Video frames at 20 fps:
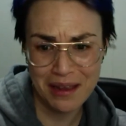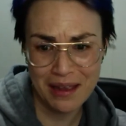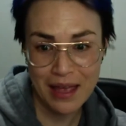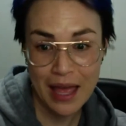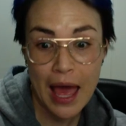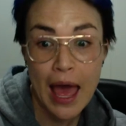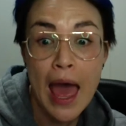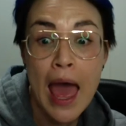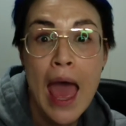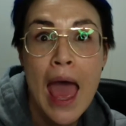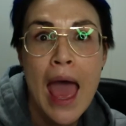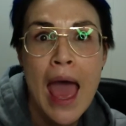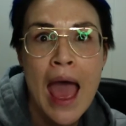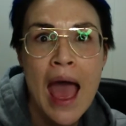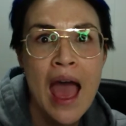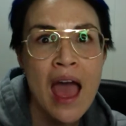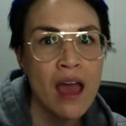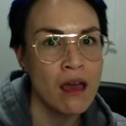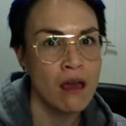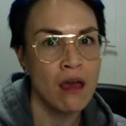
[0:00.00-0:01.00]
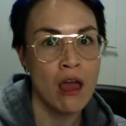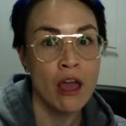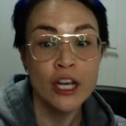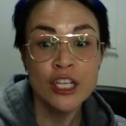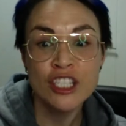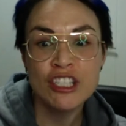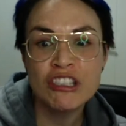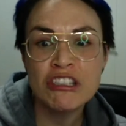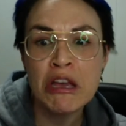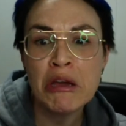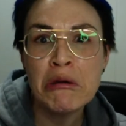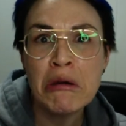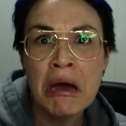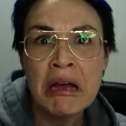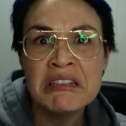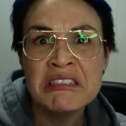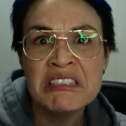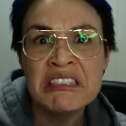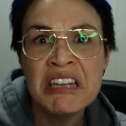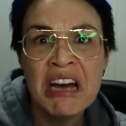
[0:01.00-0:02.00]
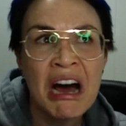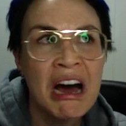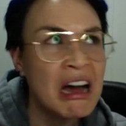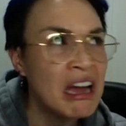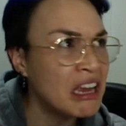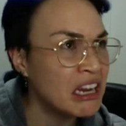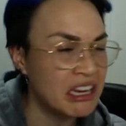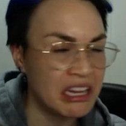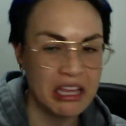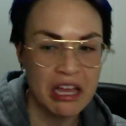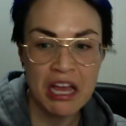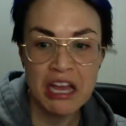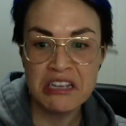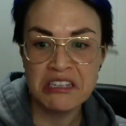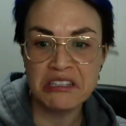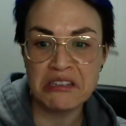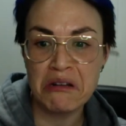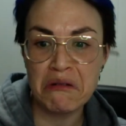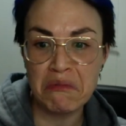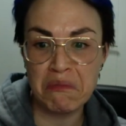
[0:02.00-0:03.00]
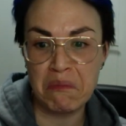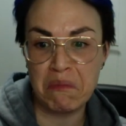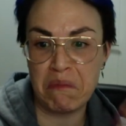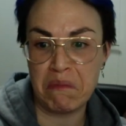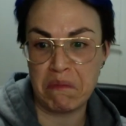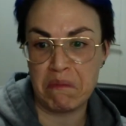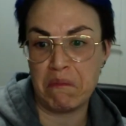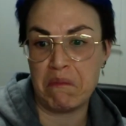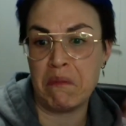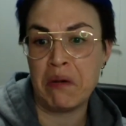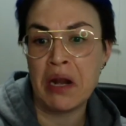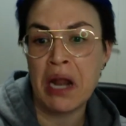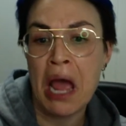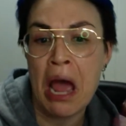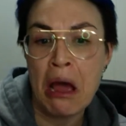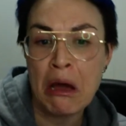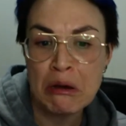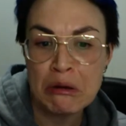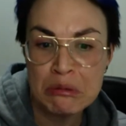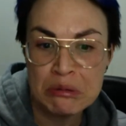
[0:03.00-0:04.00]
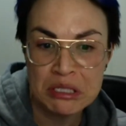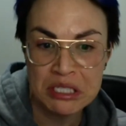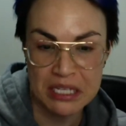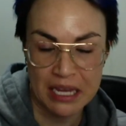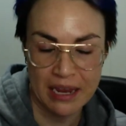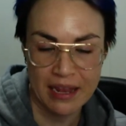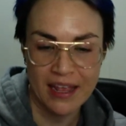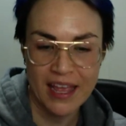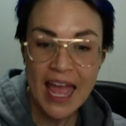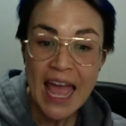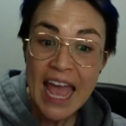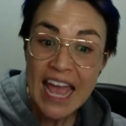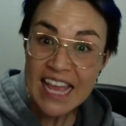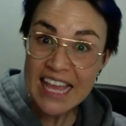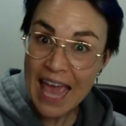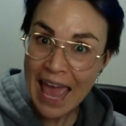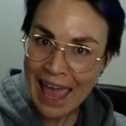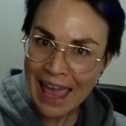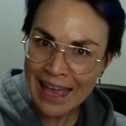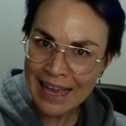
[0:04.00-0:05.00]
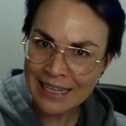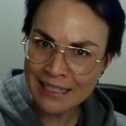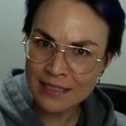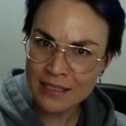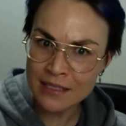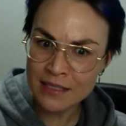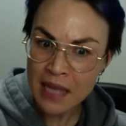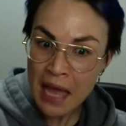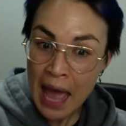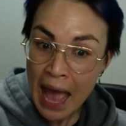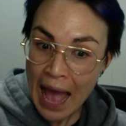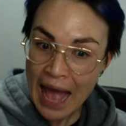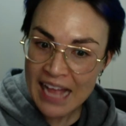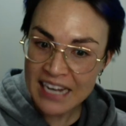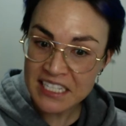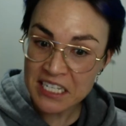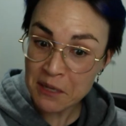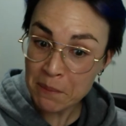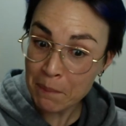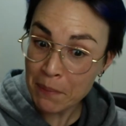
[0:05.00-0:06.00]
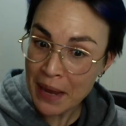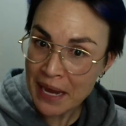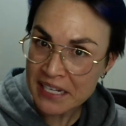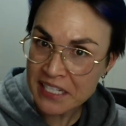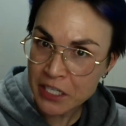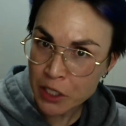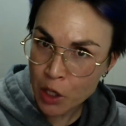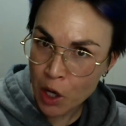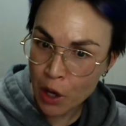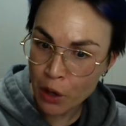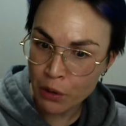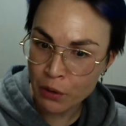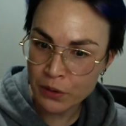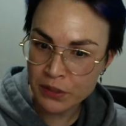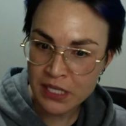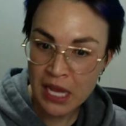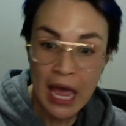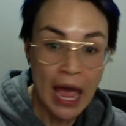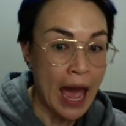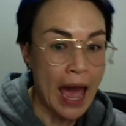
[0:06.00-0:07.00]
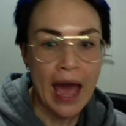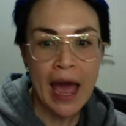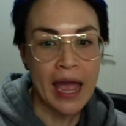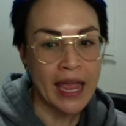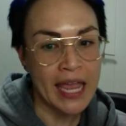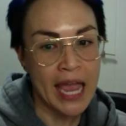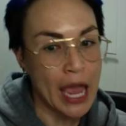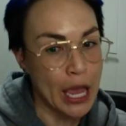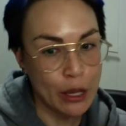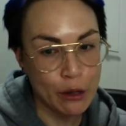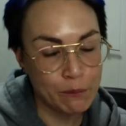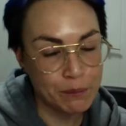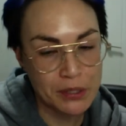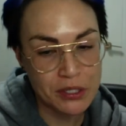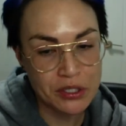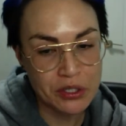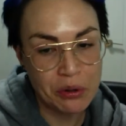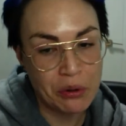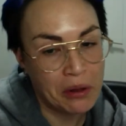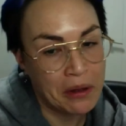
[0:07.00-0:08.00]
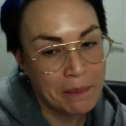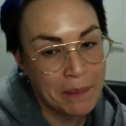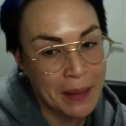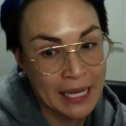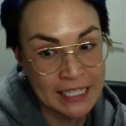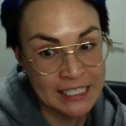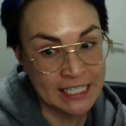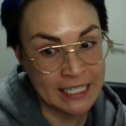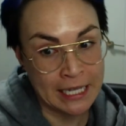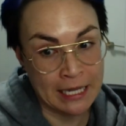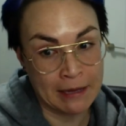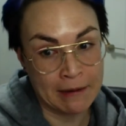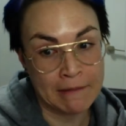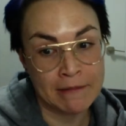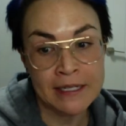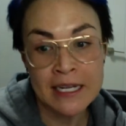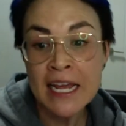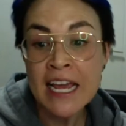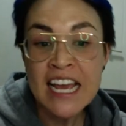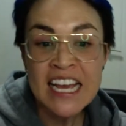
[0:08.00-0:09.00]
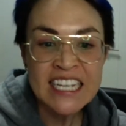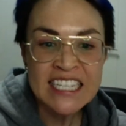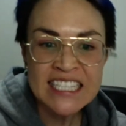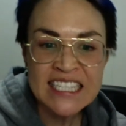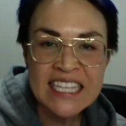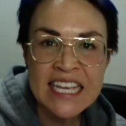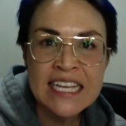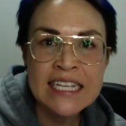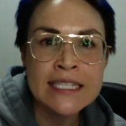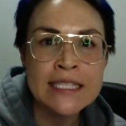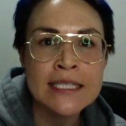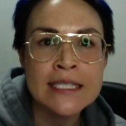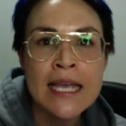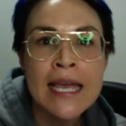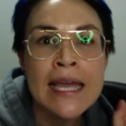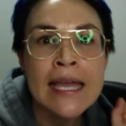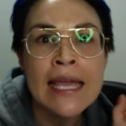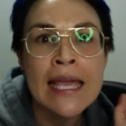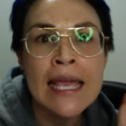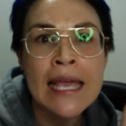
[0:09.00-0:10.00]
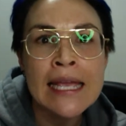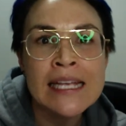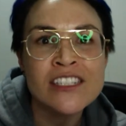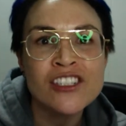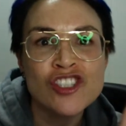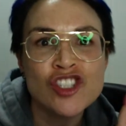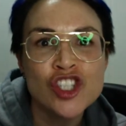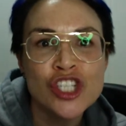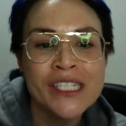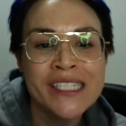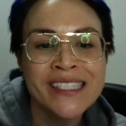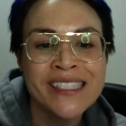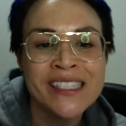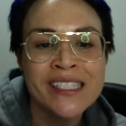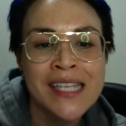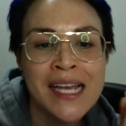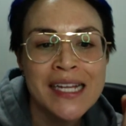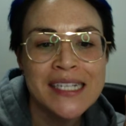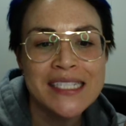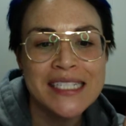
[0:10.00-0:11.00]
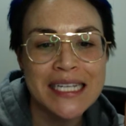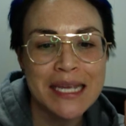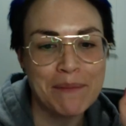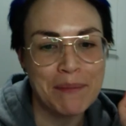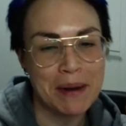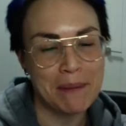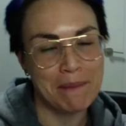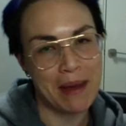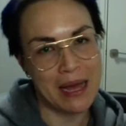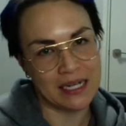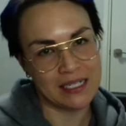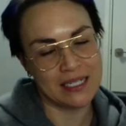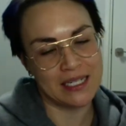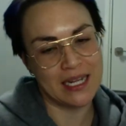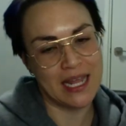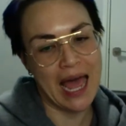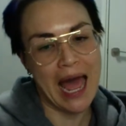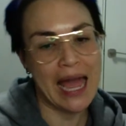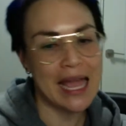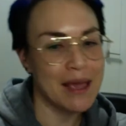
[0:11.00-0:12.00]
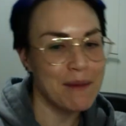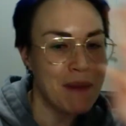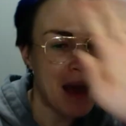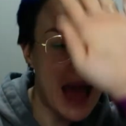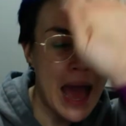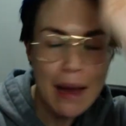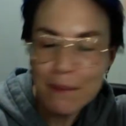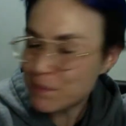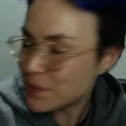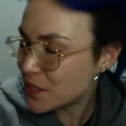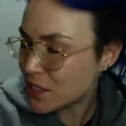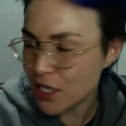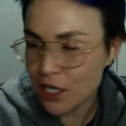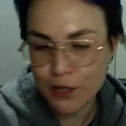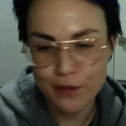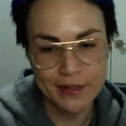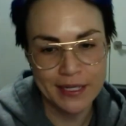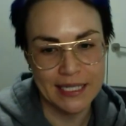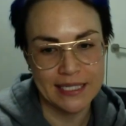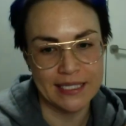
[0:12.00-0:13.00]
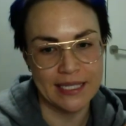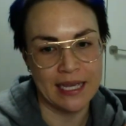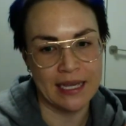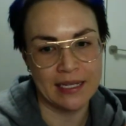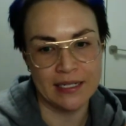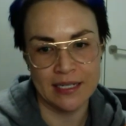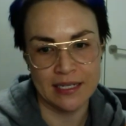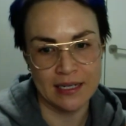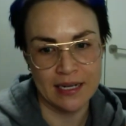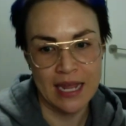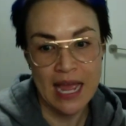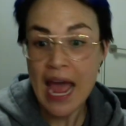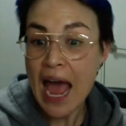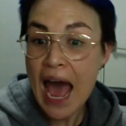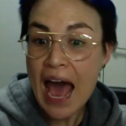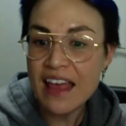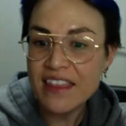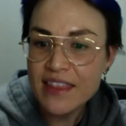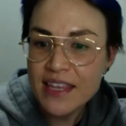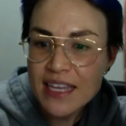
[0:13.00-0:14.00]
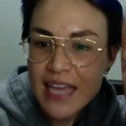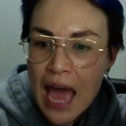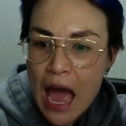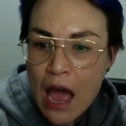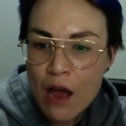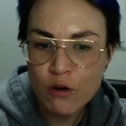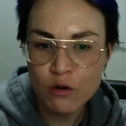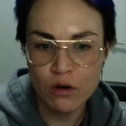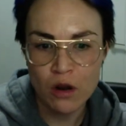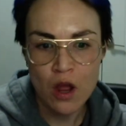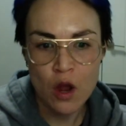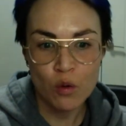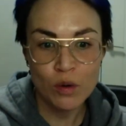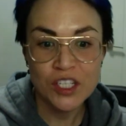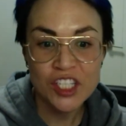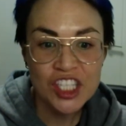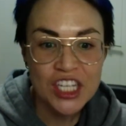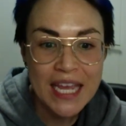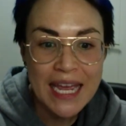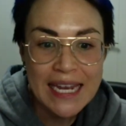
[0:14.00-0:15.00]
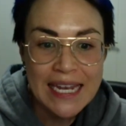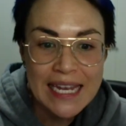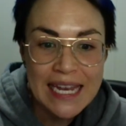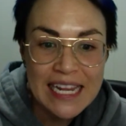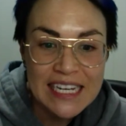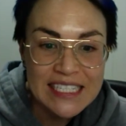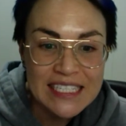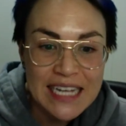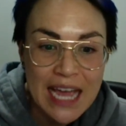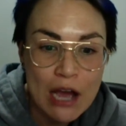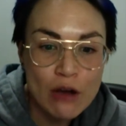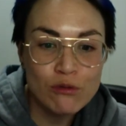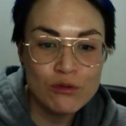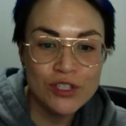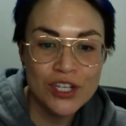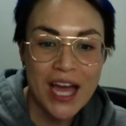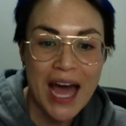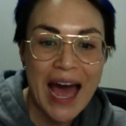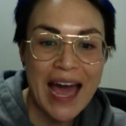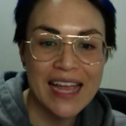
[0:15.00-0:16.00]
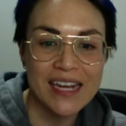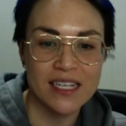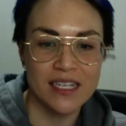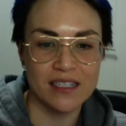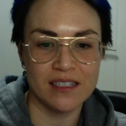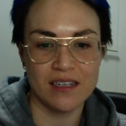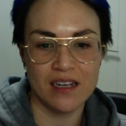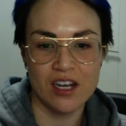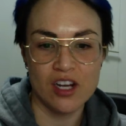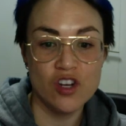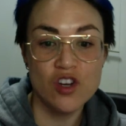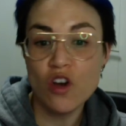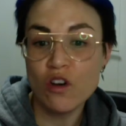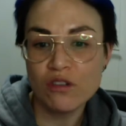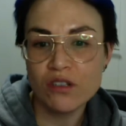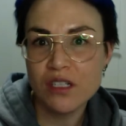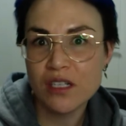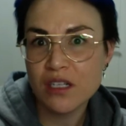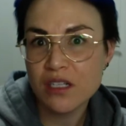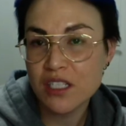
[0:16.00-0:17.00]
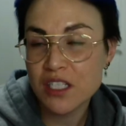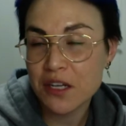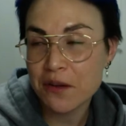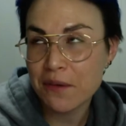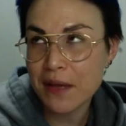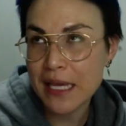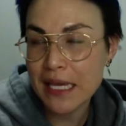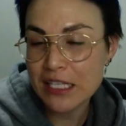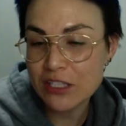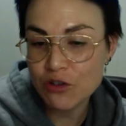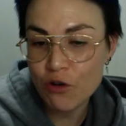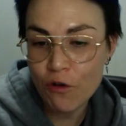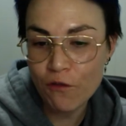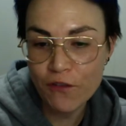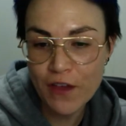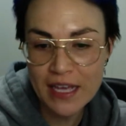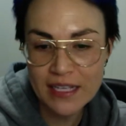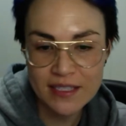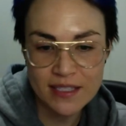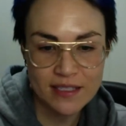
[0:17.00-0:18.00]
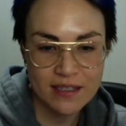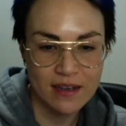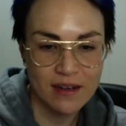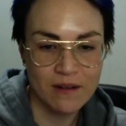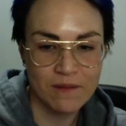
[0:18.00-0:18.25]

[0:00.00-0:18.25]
Her hair, so untidy, so blousy." "Yes, and her petticoat. I hope you saw her petticoat. 6 inches deep in mud, I am absolutely certain. And the gown which she had let down to hide it, not doing its office."